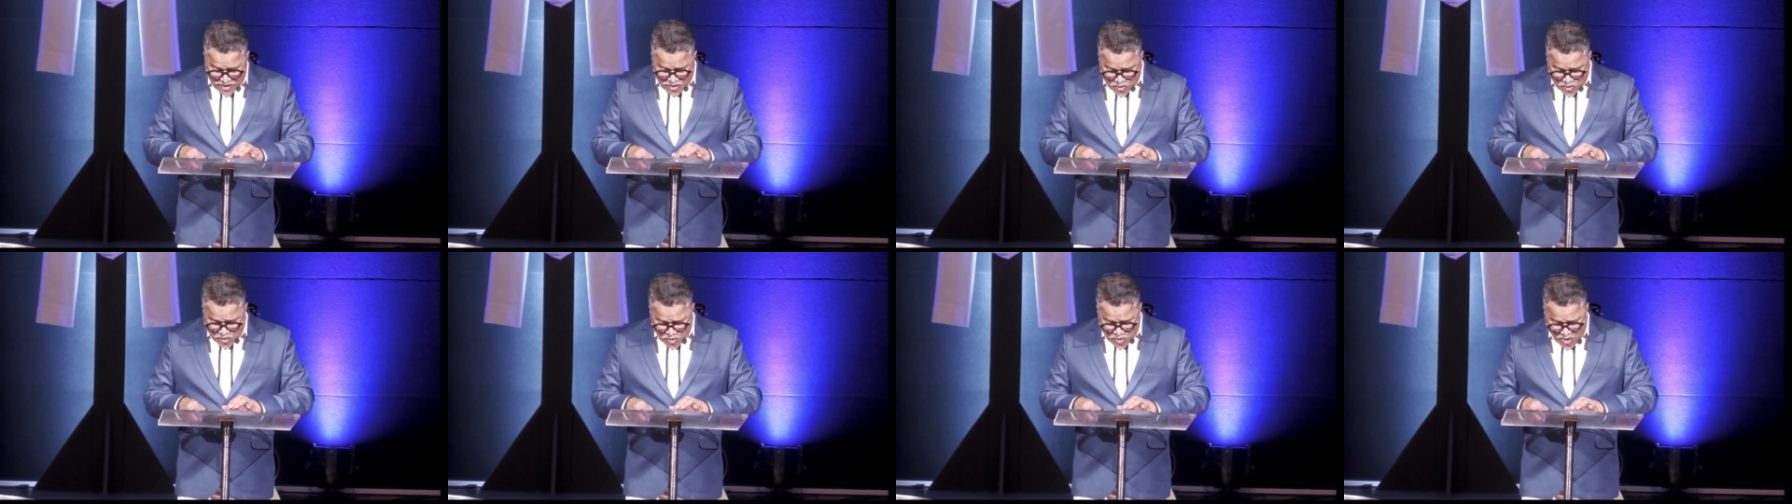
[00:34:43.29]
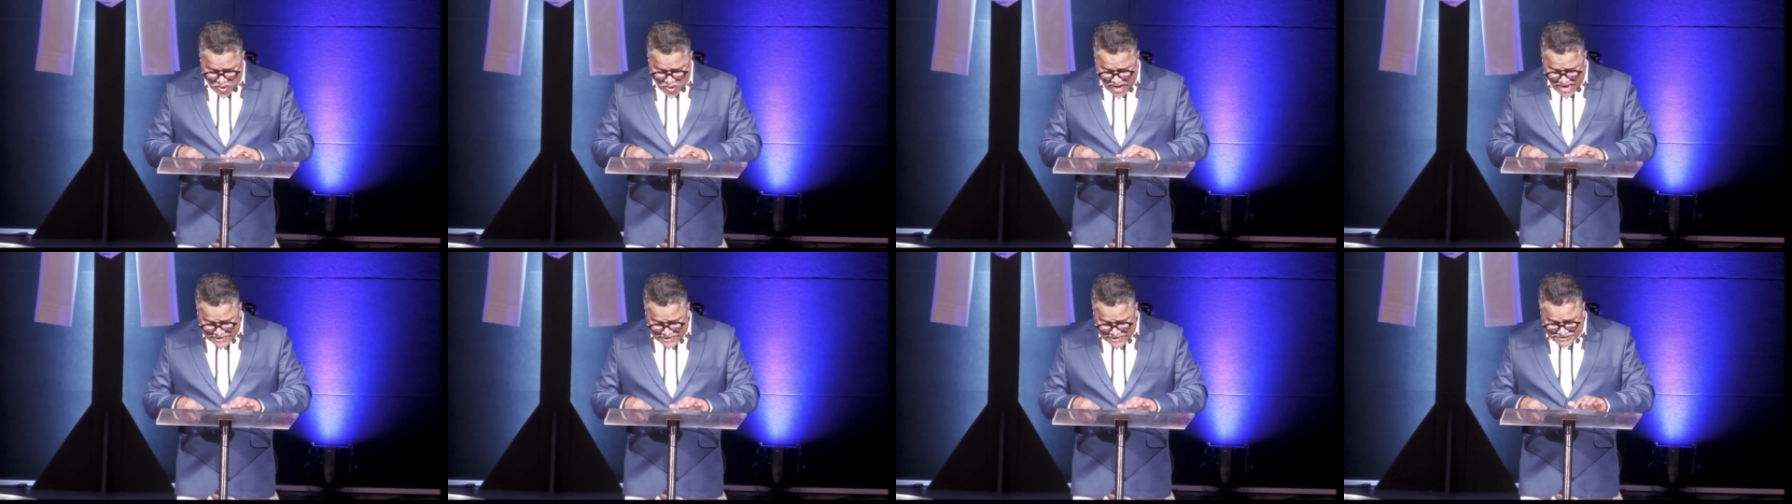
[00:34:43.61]

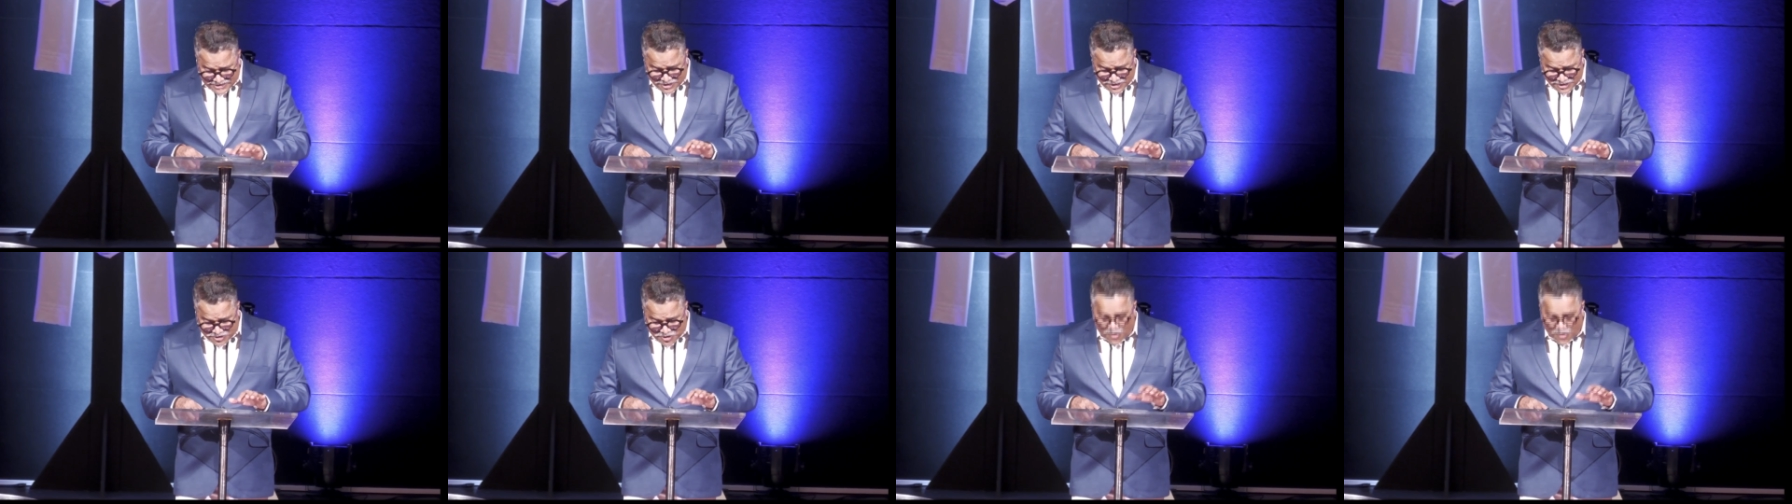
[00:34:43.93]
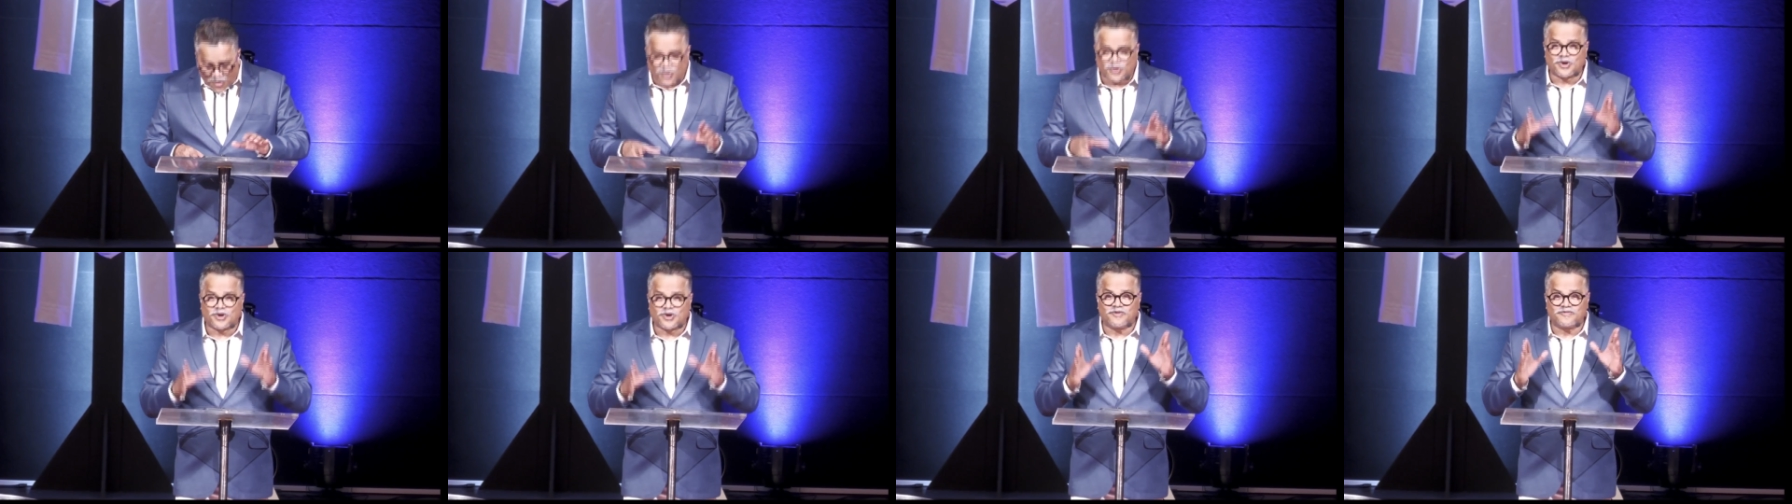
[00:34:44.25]
who has a
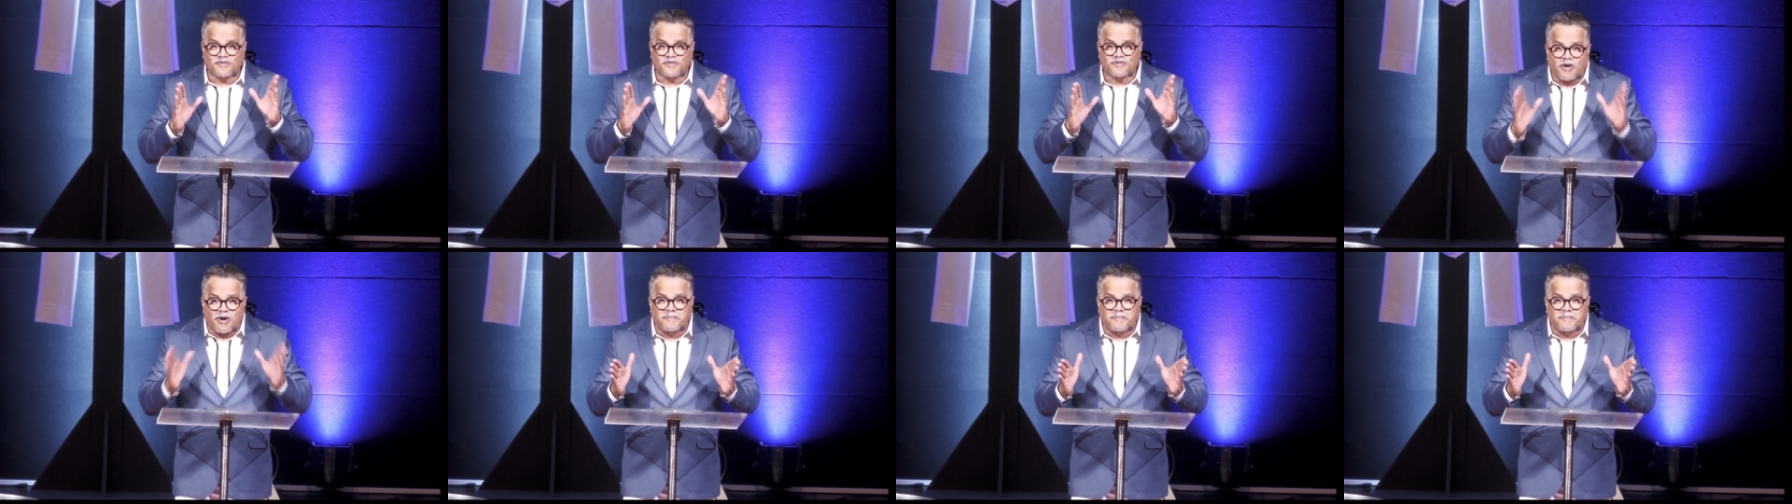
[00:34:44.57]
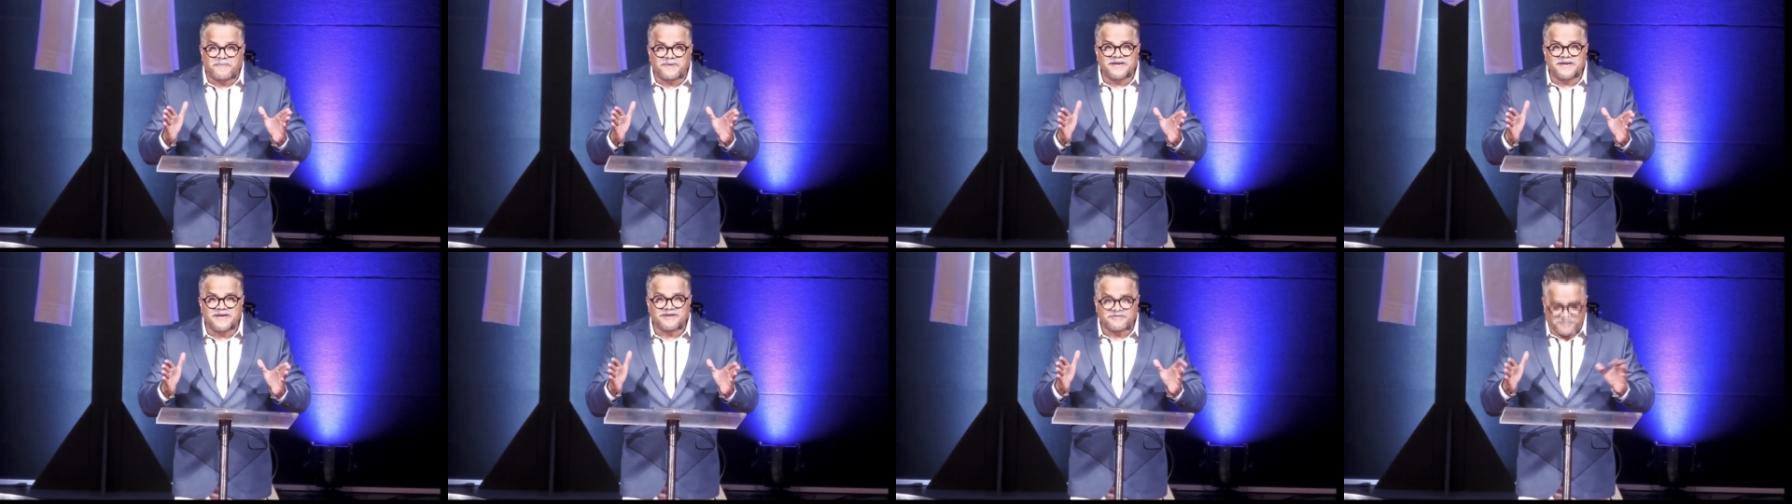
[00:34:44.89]
door of
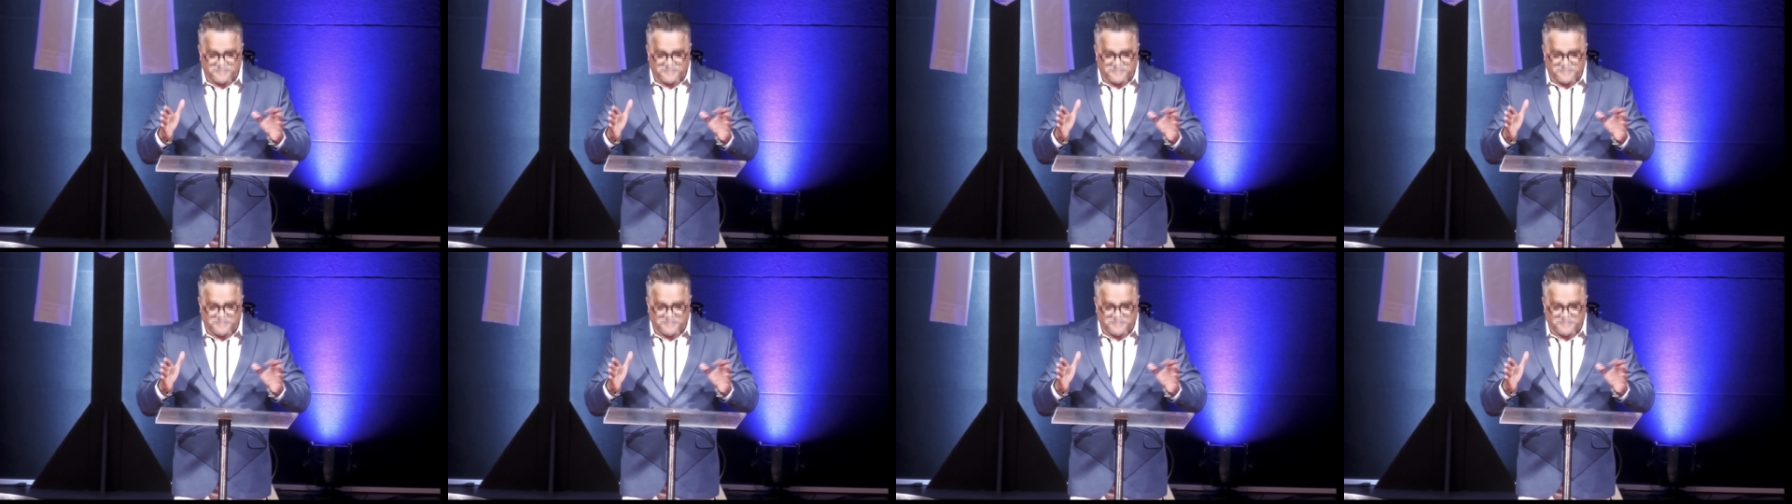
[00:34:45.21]
opening